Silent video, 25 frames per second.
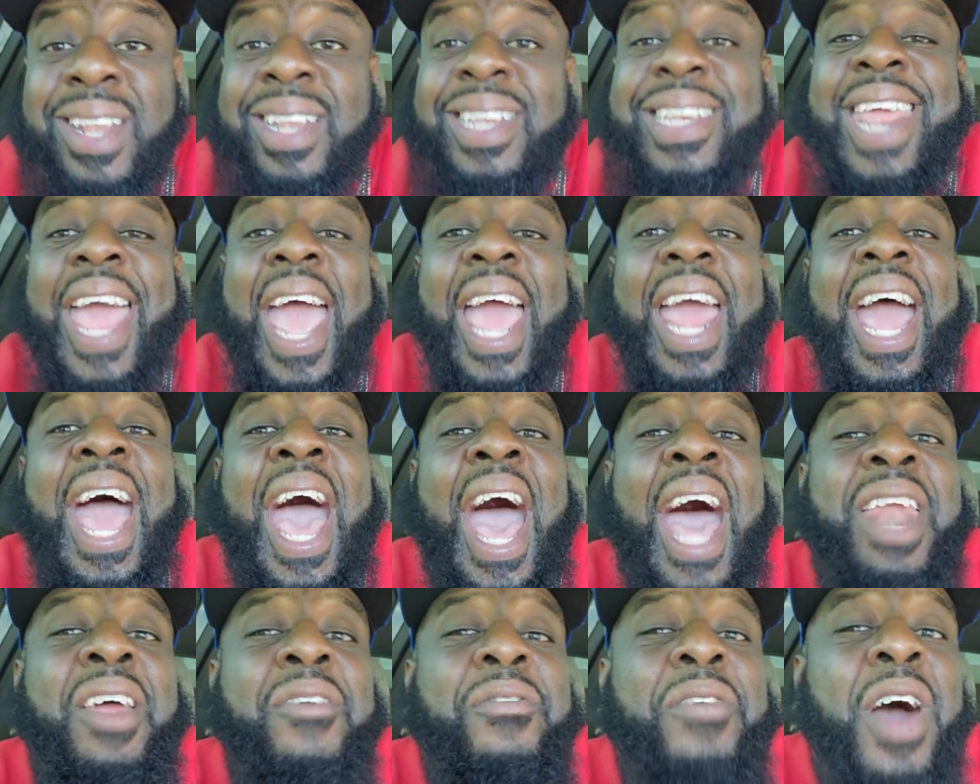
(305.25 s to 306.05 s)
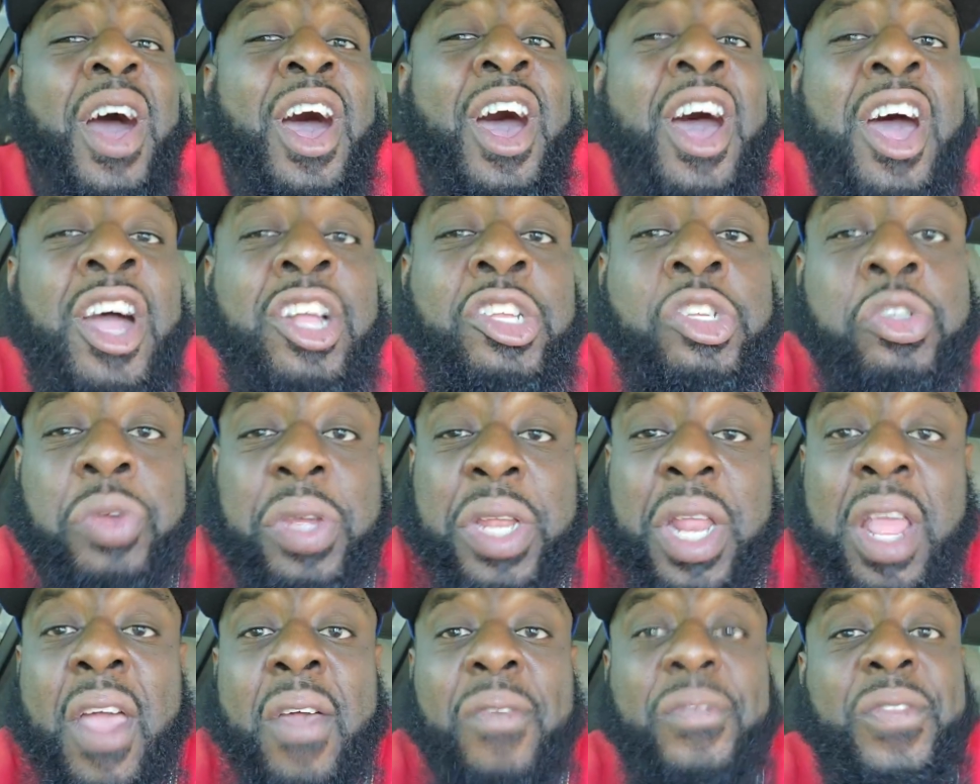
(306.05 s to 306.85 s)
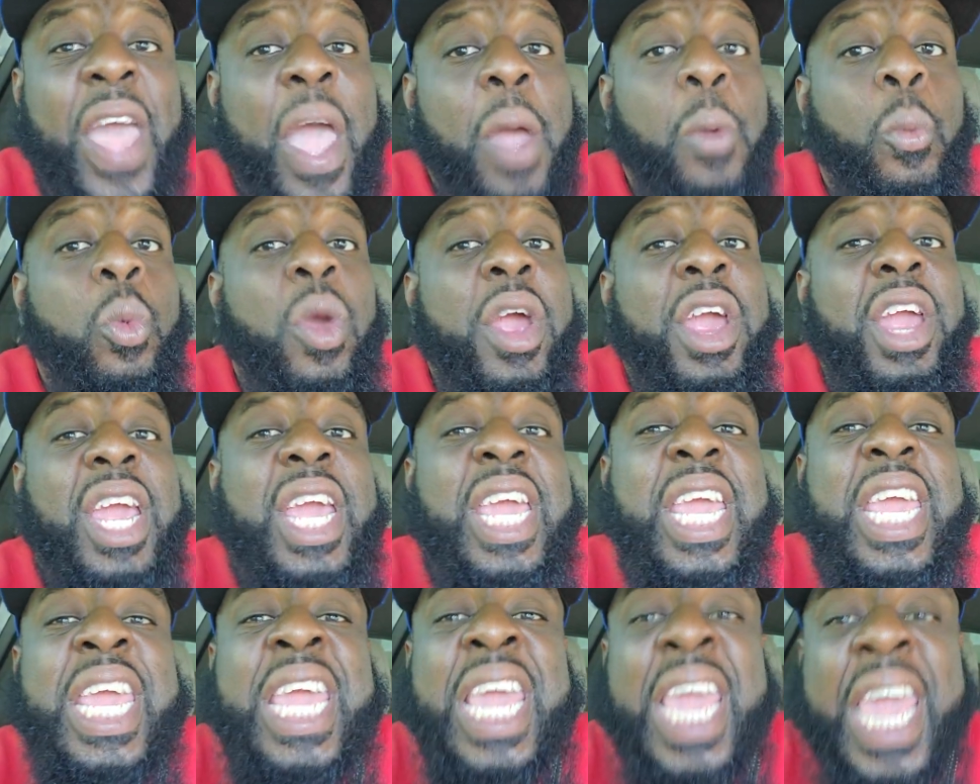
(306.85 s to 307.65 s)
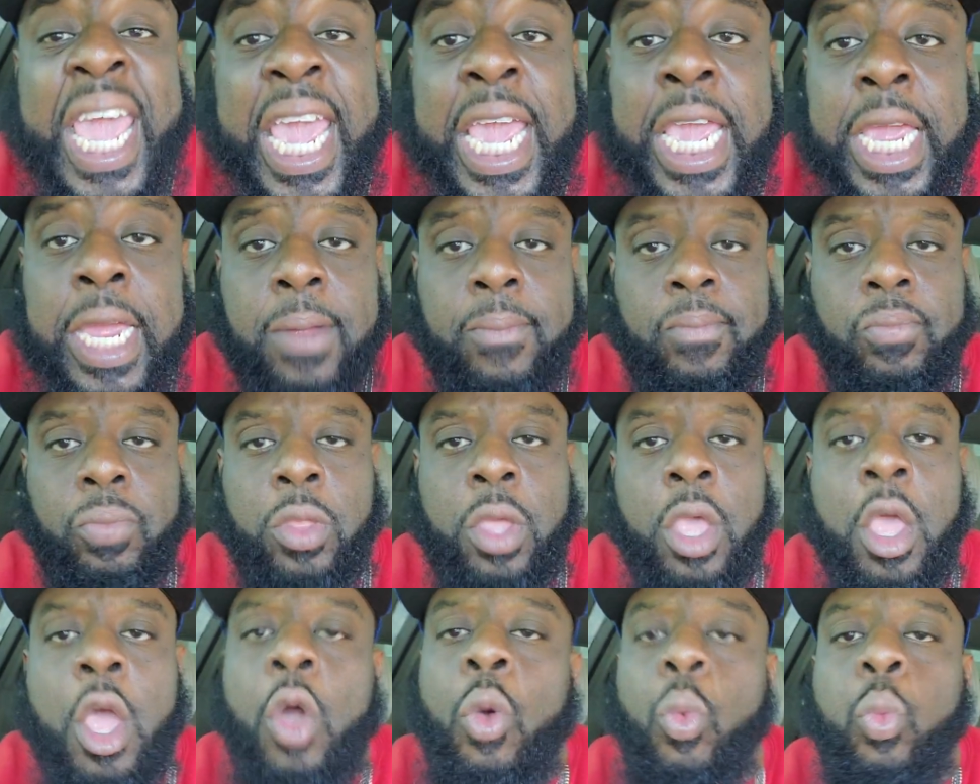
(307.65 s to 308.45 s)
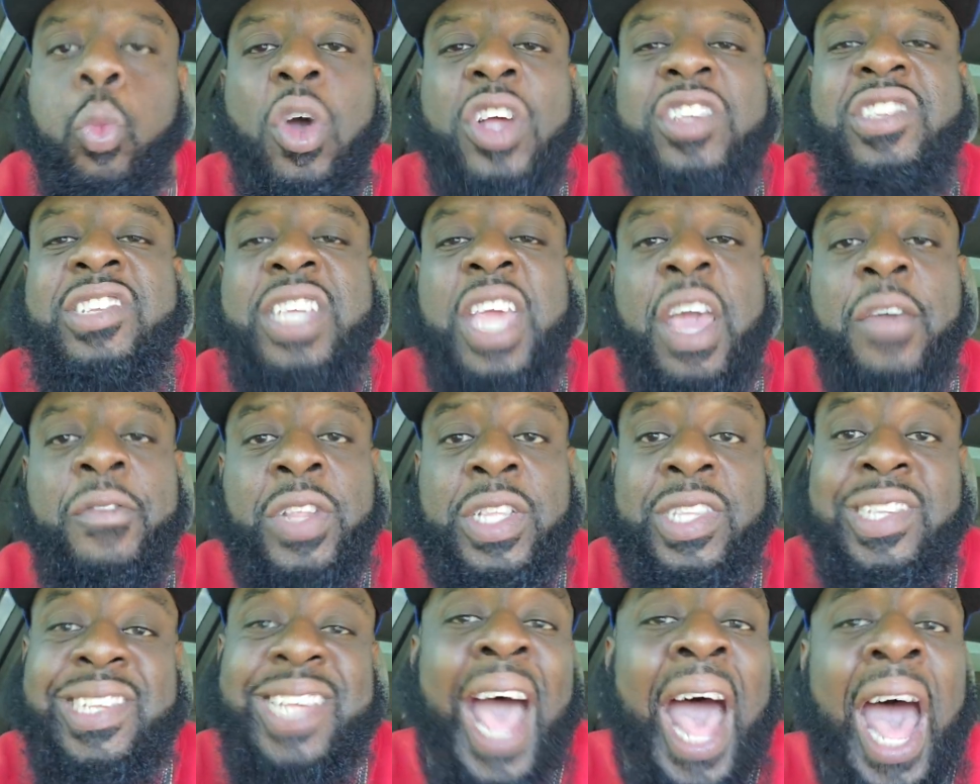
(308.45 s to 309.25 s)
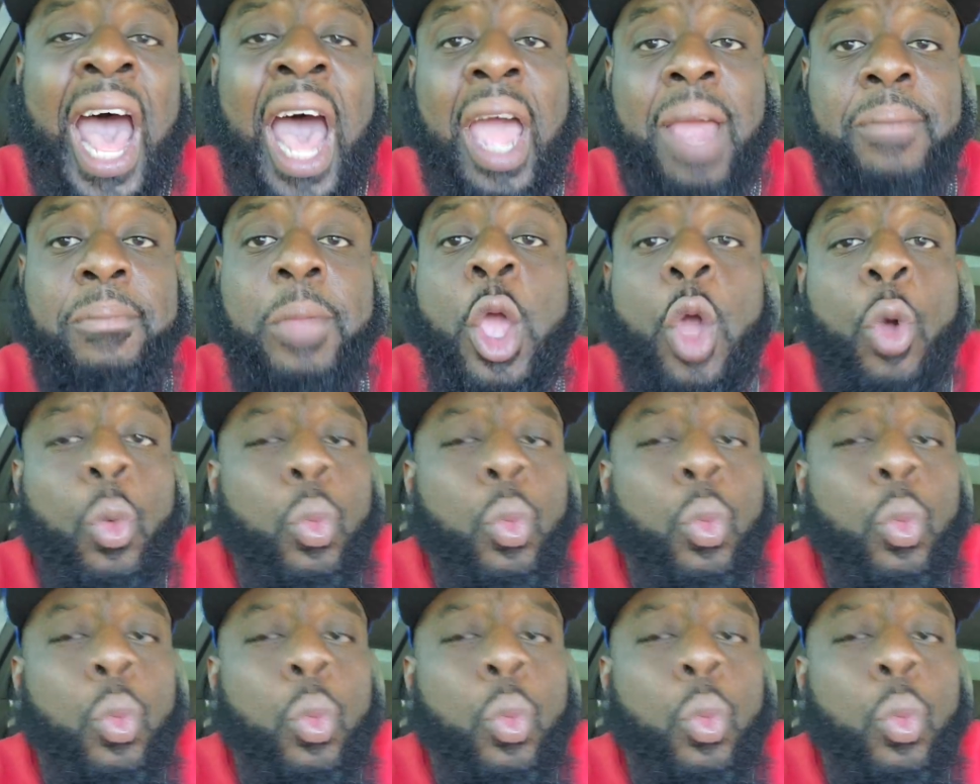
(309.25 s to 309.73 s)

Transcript: that out of 100, that where he was given time,